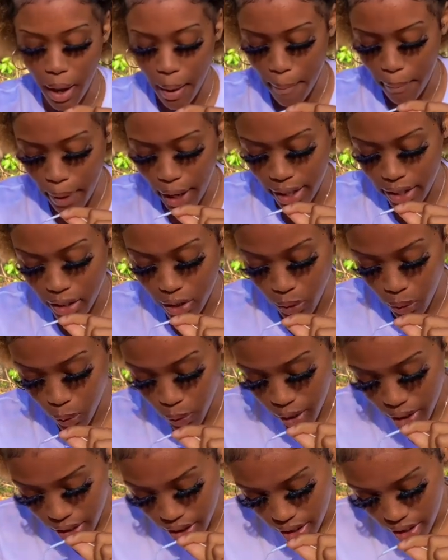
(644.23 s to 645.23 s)
By
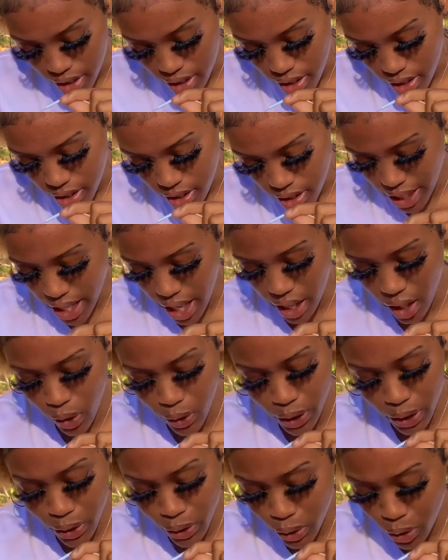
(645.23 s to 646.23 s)
doing this, not
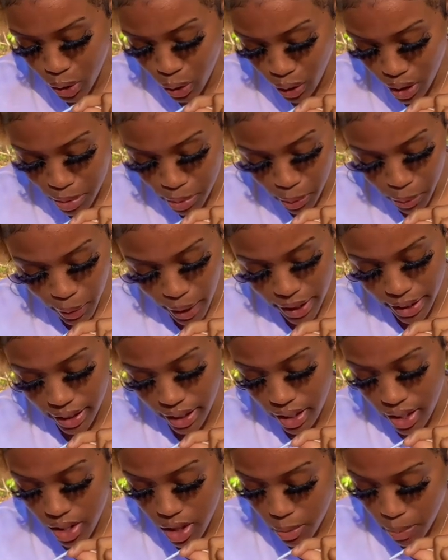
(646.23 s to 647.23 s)
only do you liberate
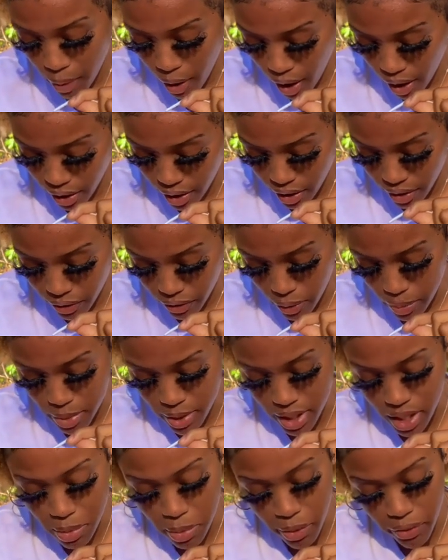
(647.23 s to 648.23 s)
the other party from
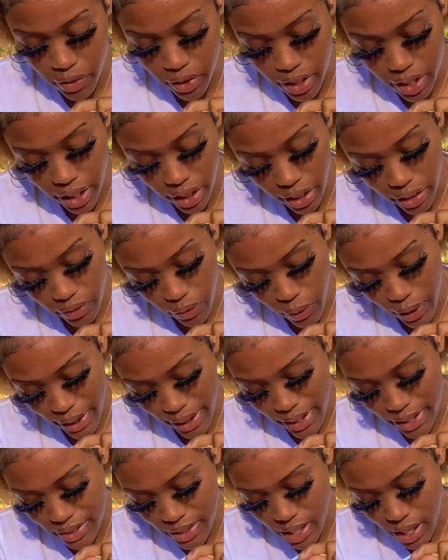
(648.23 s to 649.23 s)
some of your negative
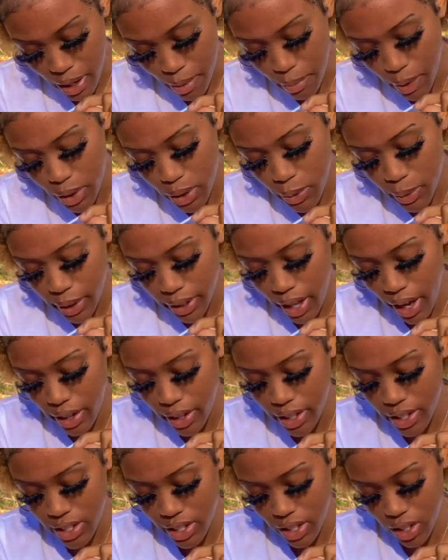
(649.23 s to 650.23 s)
ways, but you allow
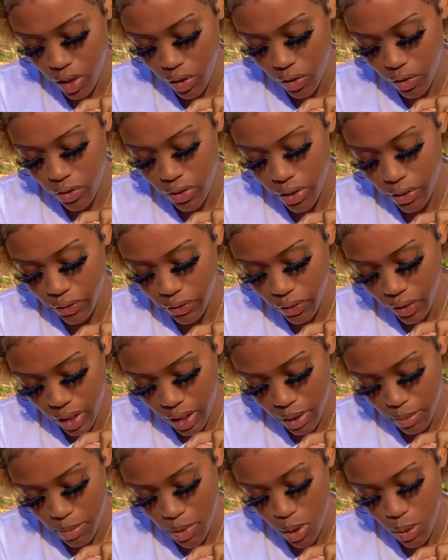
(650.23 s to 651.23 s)
yourself the
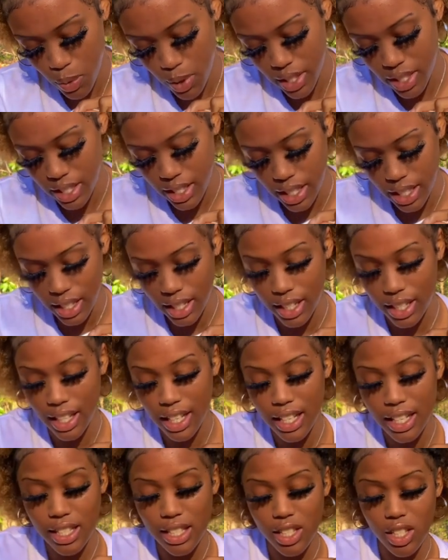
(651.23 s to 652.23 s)
freedom to ascend
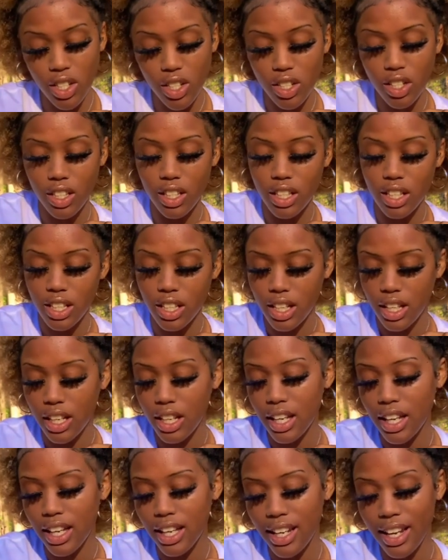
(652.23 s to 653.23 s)
internally
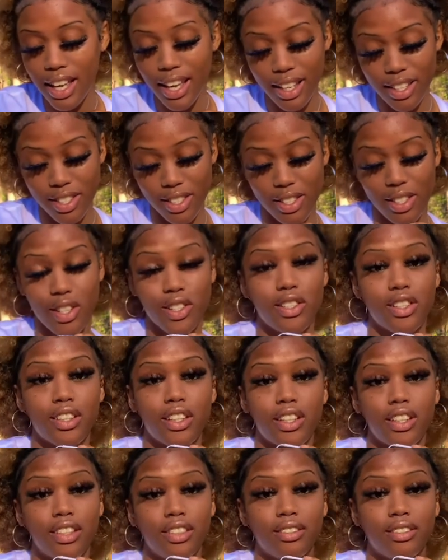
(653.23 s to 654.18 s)
and externally.